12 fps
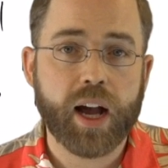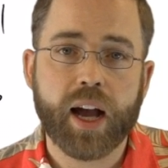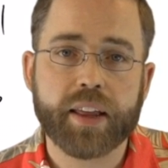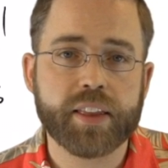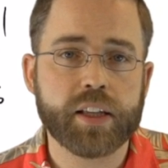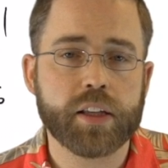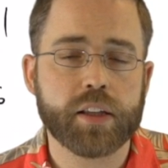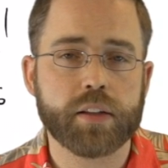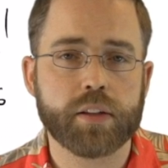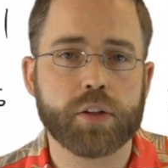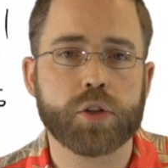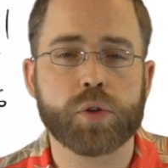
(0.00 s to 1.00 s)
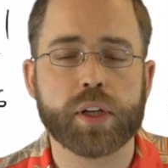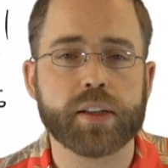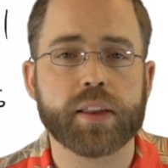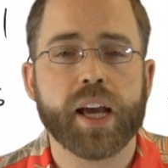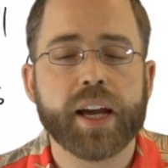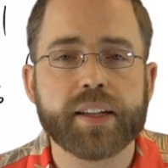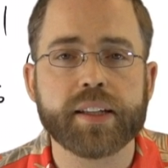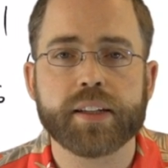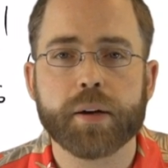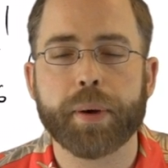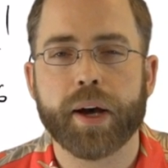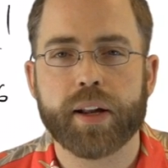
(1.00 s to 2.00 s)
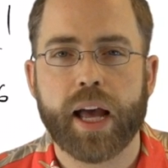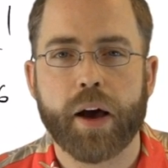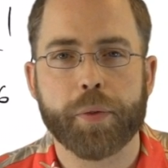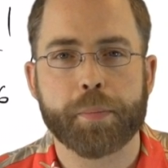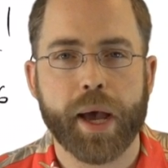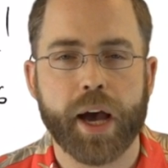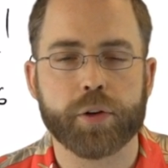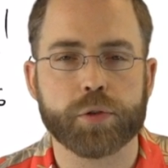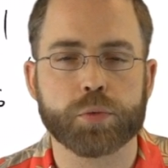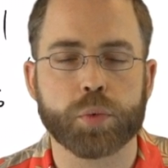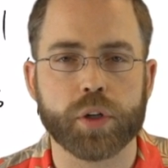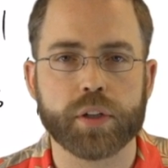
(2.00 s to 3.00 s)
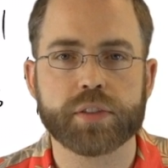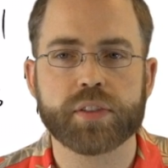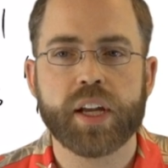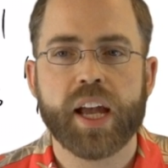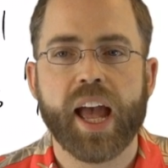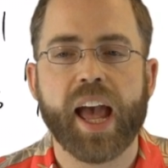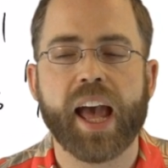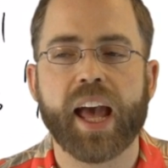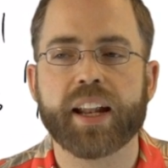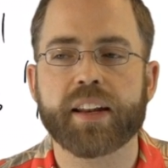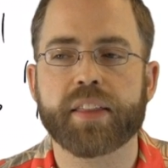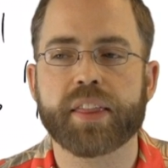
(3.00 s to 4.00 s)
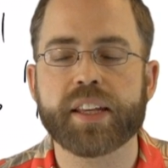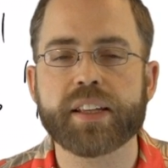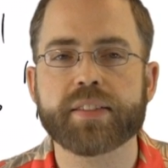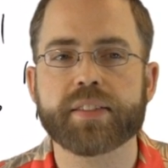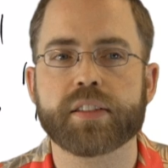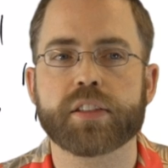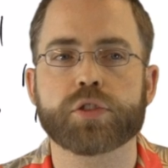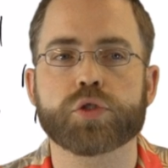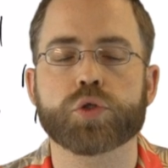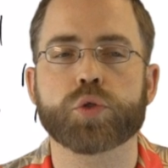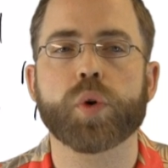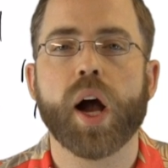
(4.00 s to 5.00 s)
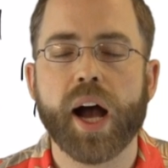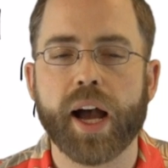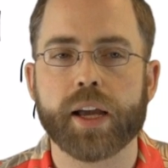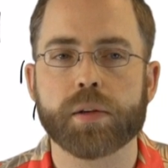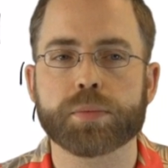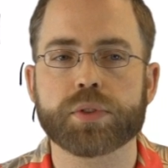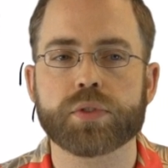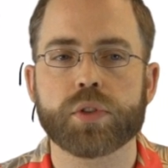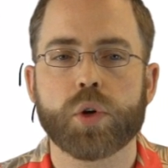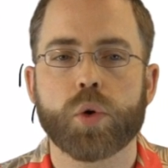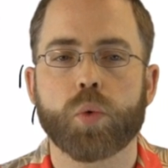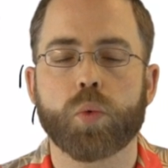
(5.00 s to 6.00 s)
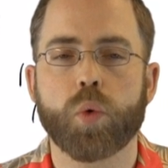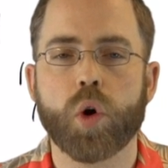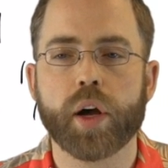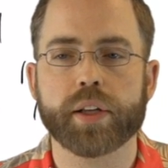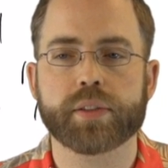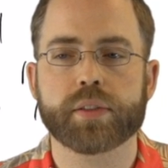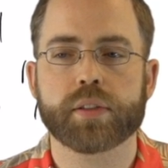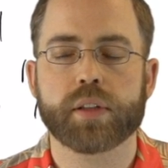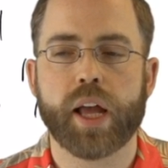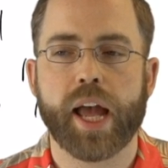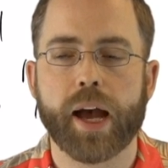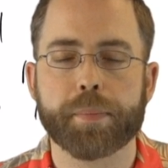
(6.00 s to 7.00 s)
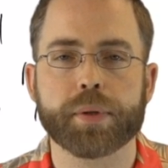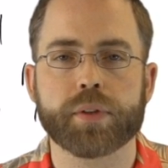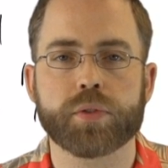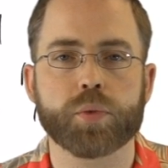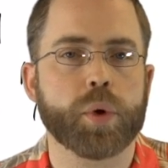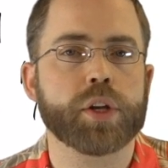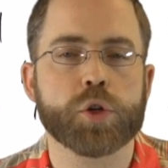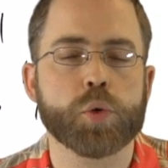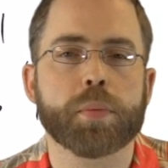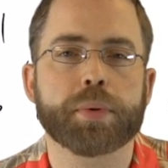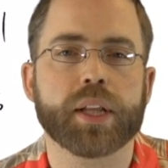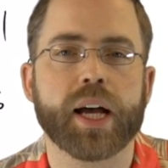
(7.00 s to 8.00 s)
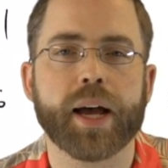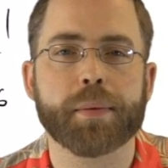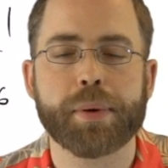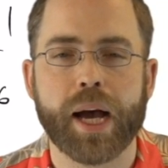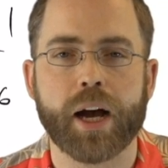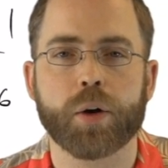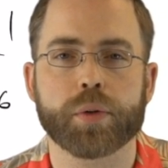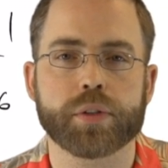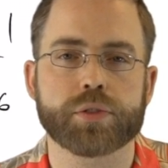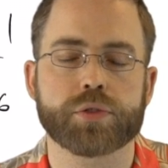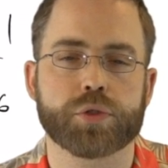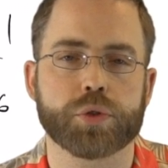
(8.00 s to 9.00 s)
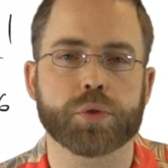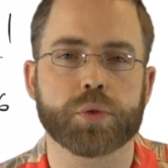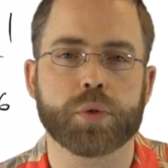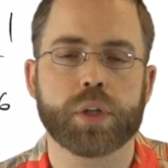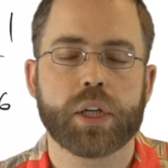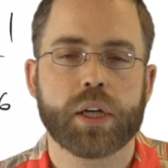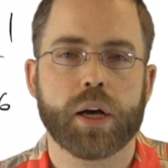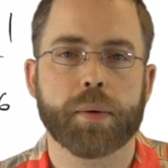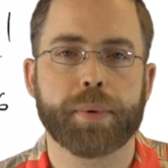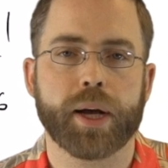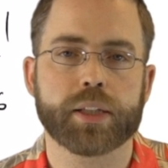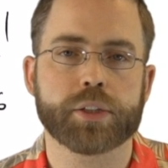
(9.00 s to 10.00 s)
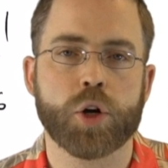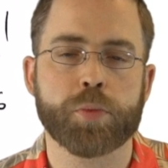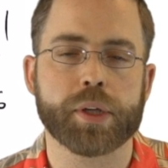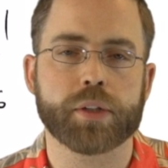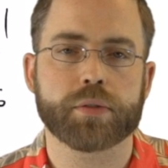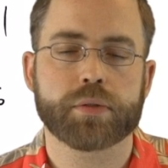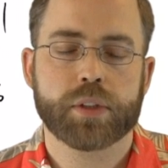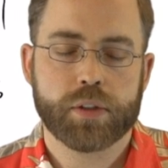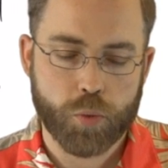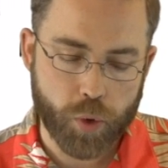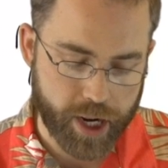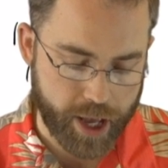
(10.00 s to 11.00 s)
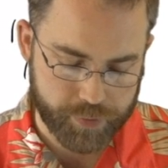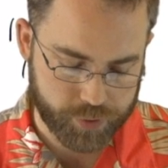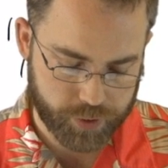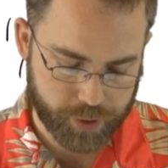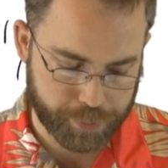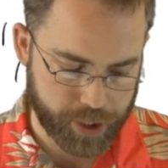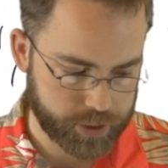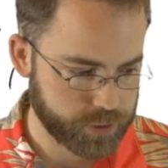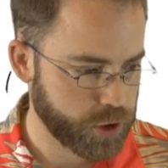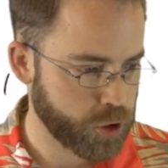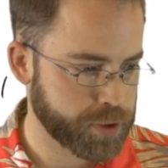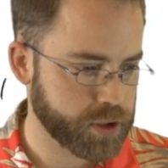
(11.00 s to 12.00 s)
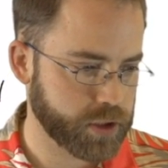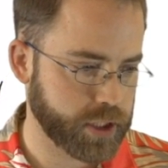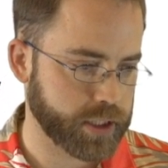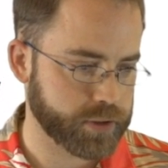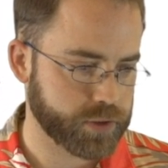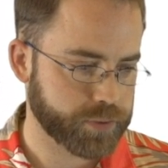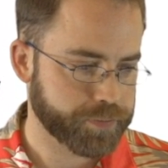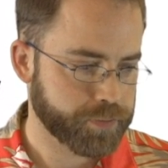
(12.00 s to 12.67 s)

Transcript: I think you get the idea about how the pattern works. And this describes what happens when you apply powers to a polynomial, whatever the polynomial is.